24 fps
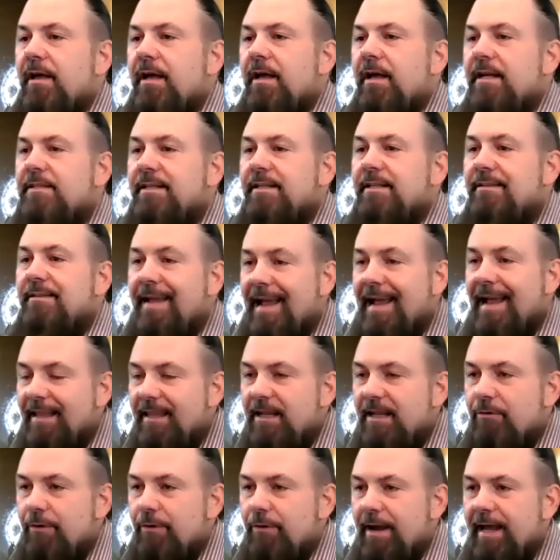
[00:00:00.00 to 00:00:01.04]
it's a
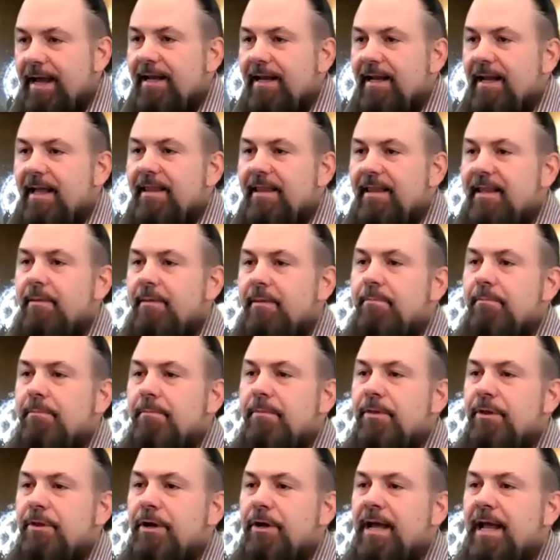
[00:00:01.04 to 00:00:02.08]
daily rate and they,
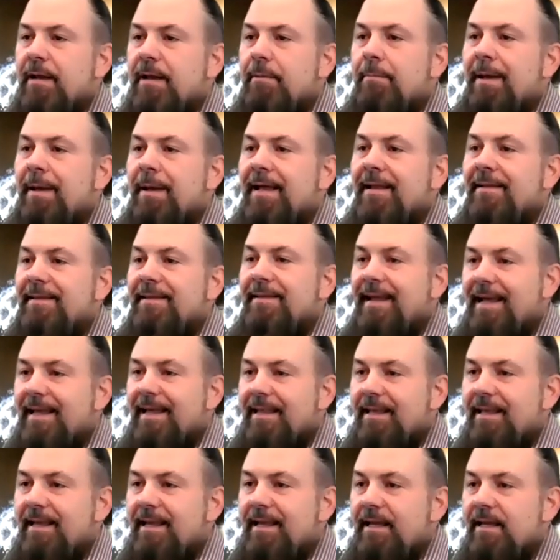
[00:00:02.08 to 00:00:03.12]
they're getting paid
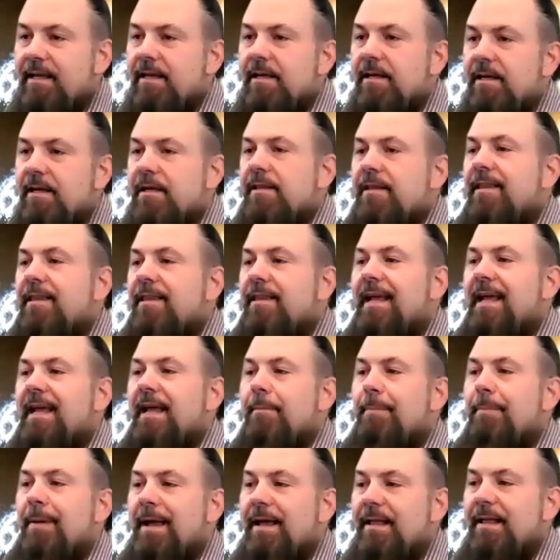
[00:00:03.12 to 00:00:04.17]
daily, then they
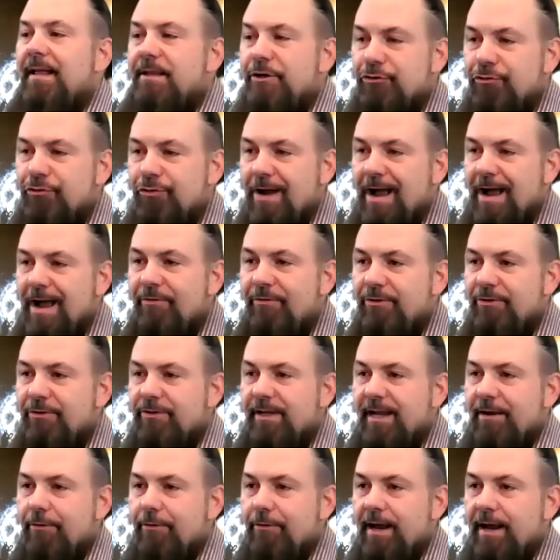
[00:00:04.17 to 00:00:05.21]
get paid their travel
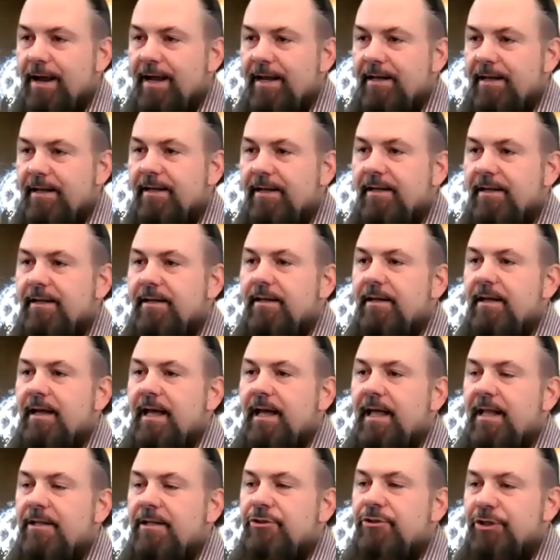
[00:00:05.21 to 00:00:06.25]
day rate
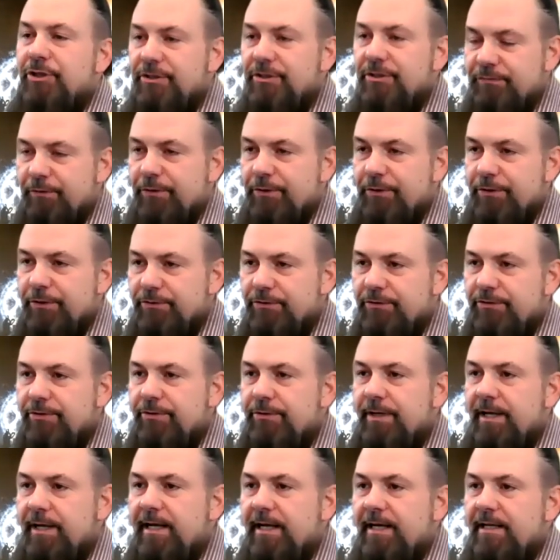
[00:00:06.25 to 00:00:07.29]
and just for those
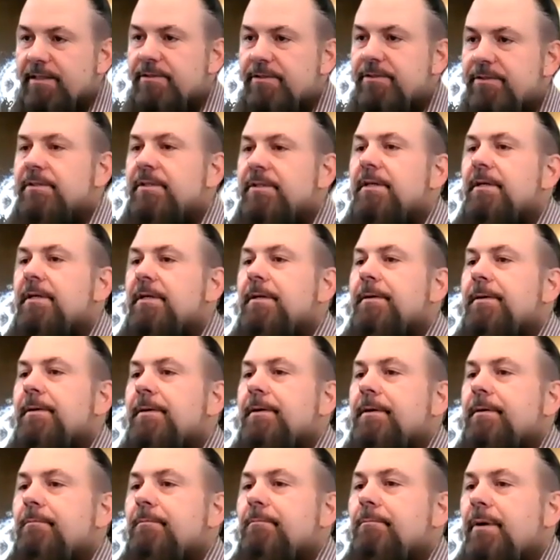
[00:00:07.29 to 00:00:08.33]
two days.
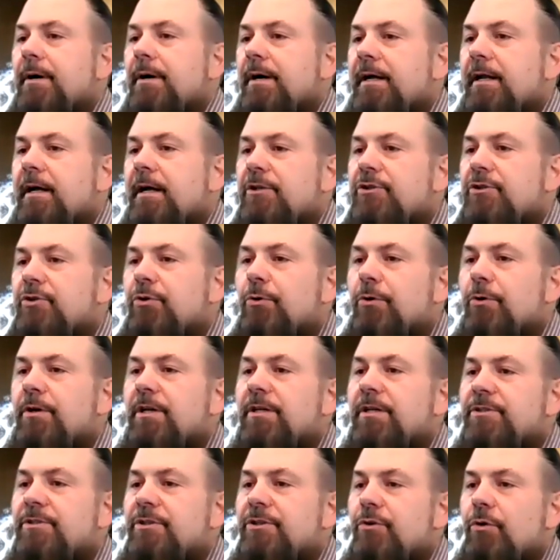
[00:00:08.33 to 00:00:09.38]
But a tour
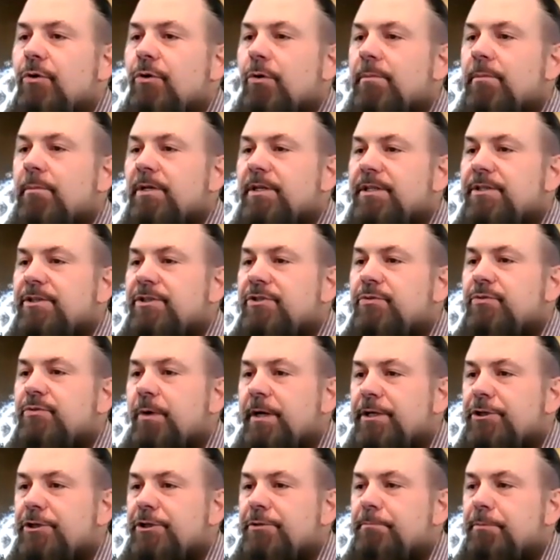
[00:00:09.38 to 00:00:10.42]
doesn't normally
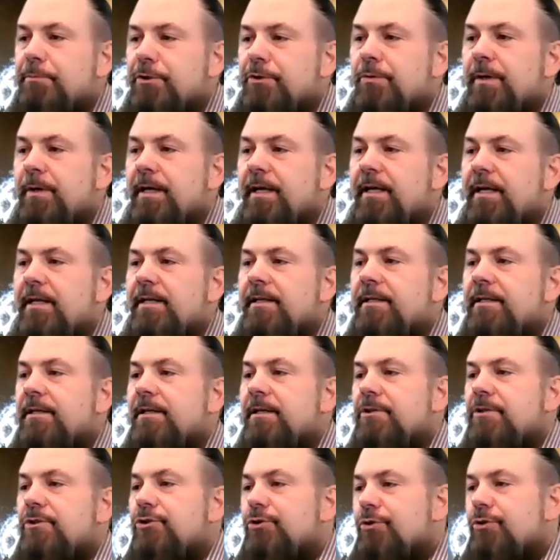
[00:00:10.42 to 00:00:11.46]
switch between
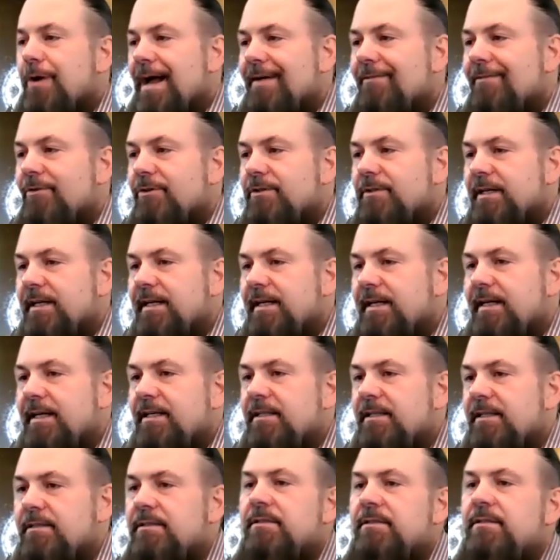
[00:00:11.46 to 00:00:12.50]
travel
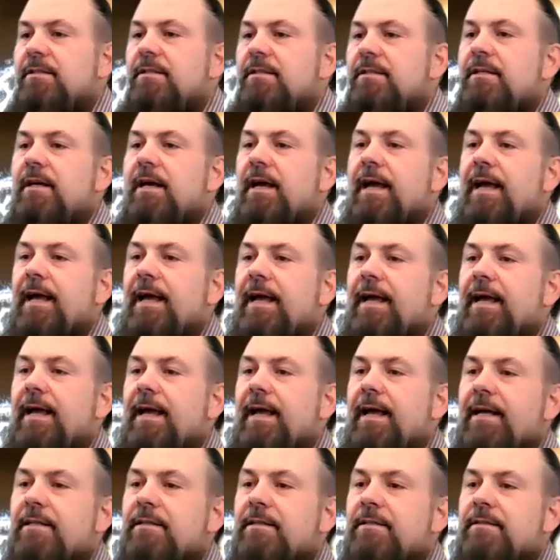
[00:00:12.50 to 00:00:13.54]
days
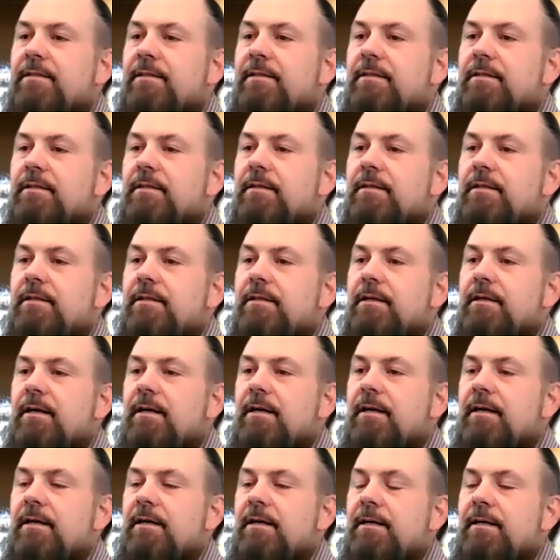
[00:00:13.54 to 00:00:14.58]
and,
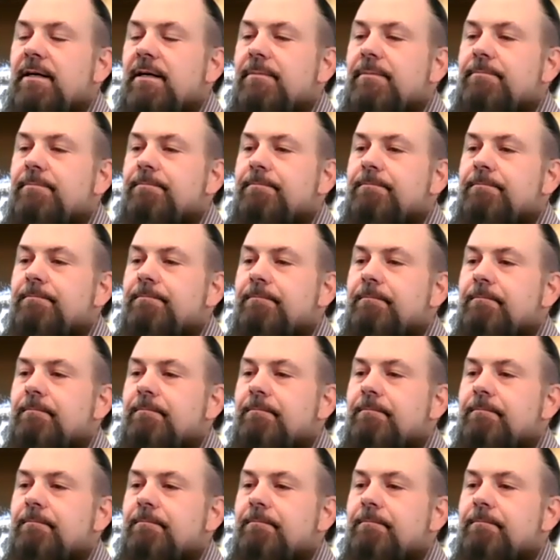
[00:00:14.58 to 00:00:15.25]
um,